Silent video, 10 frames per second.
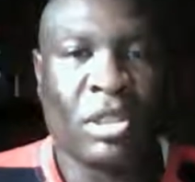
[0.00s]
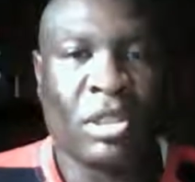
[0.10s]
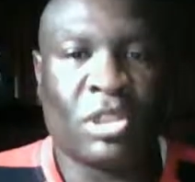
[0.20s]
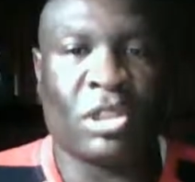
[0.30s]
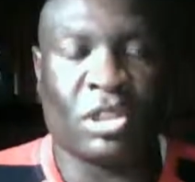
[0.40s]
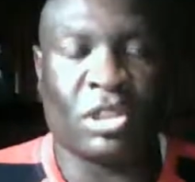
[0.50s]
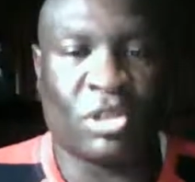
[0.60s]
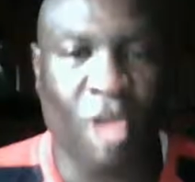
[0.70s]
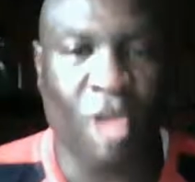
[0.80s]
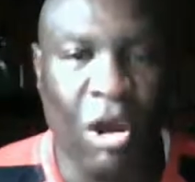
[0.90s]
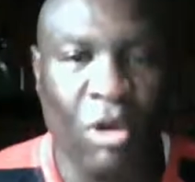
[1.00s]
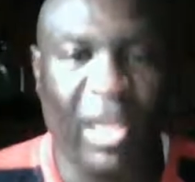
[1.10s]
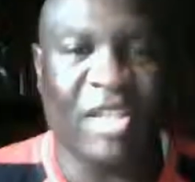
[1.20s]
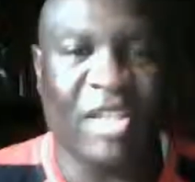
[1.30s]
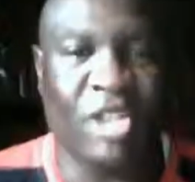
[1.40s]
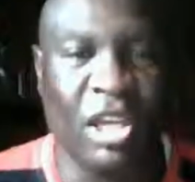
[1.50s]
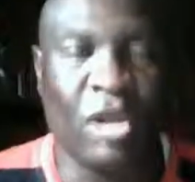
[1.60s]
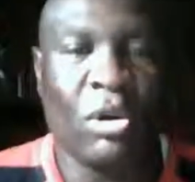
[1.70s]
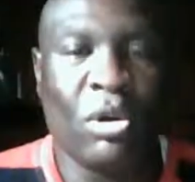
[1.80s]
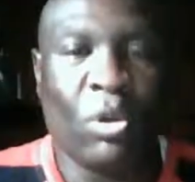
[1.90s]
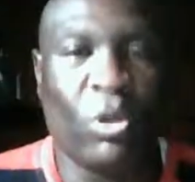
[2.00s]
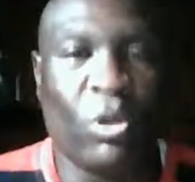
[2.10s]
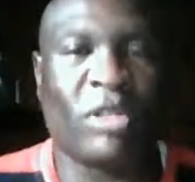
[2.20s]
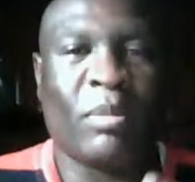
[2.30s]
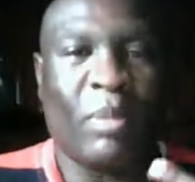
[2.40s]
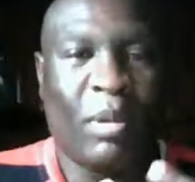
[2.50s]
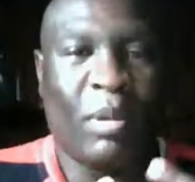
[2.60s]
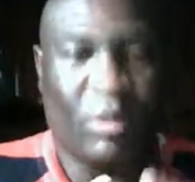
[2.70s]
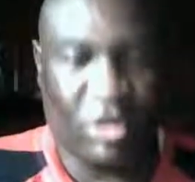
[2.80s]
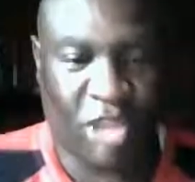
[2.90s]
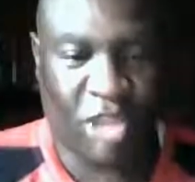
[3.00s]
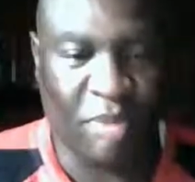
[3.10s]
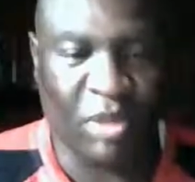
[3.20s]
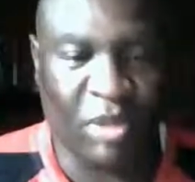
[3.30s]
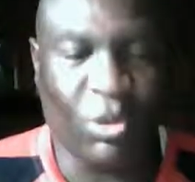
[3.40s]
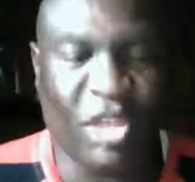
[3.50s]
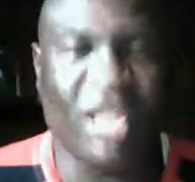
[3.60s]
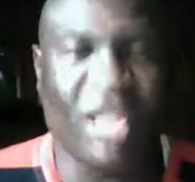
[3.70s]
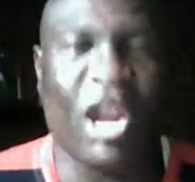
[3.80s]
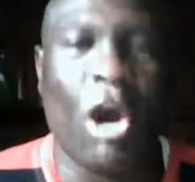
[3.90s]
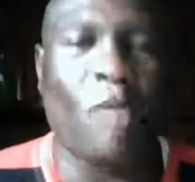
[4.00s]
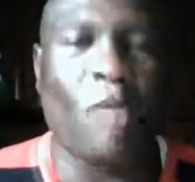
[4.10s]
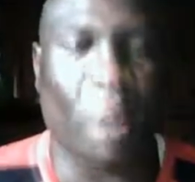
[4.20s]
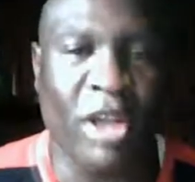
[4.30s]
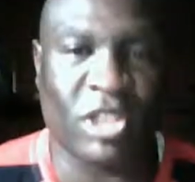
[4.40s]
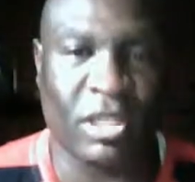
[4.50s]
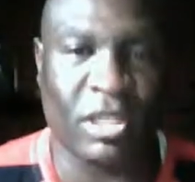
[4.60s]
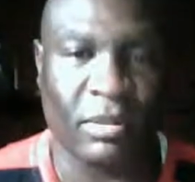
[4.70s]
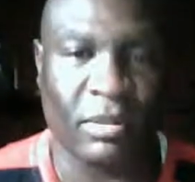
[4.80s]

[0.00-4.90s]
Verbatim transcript: to control and deal with something within their own person,